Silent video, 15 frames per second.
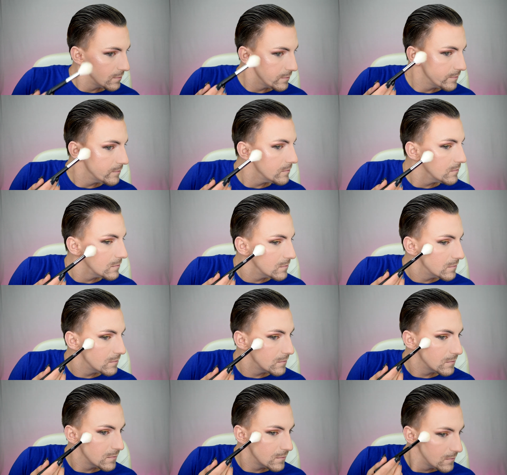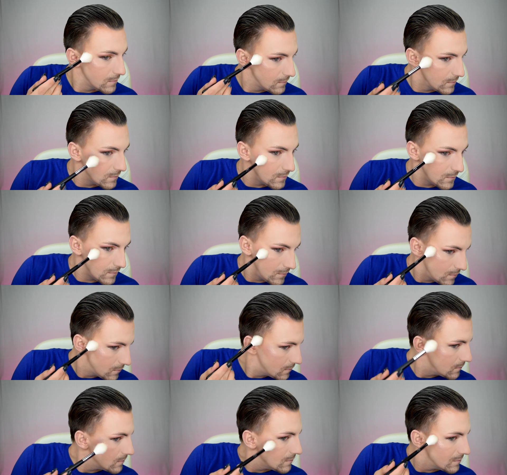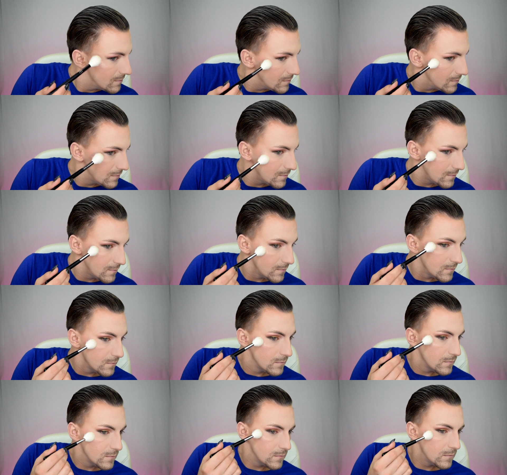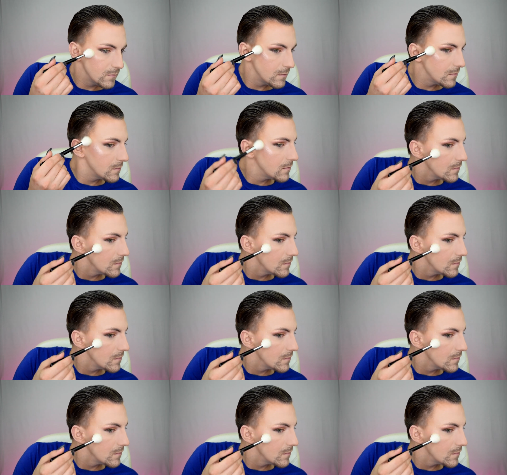[no speech]